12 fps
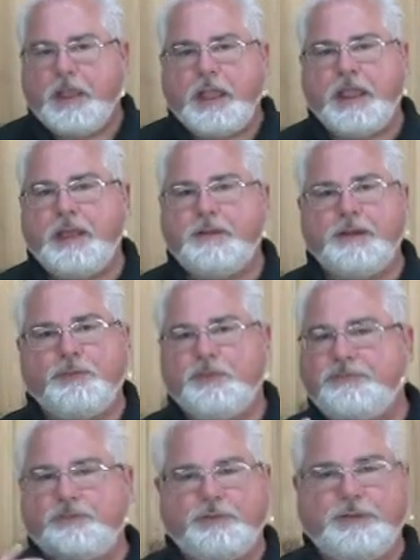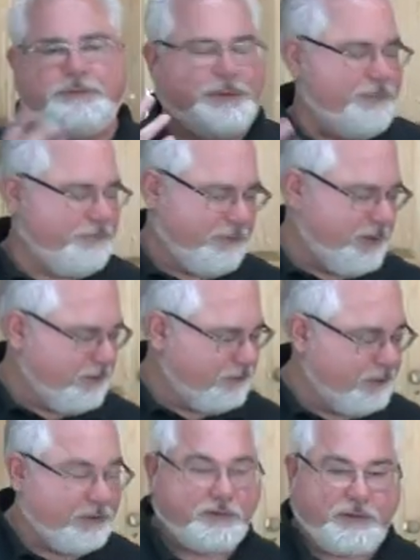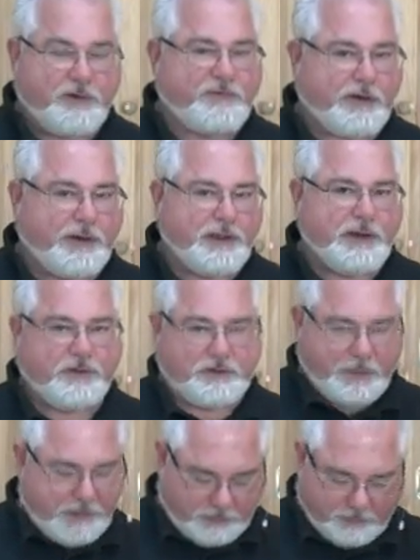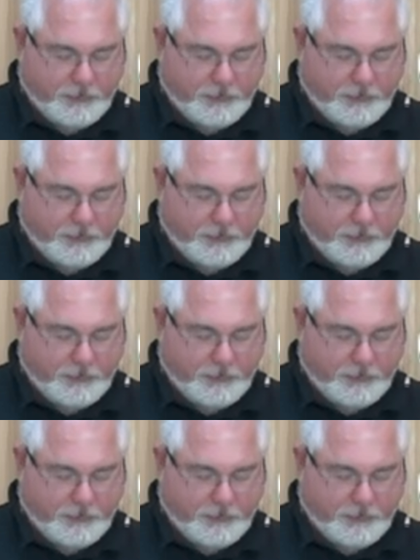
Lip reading: And we've sold these again for years and years, and they're fairly inexpensive.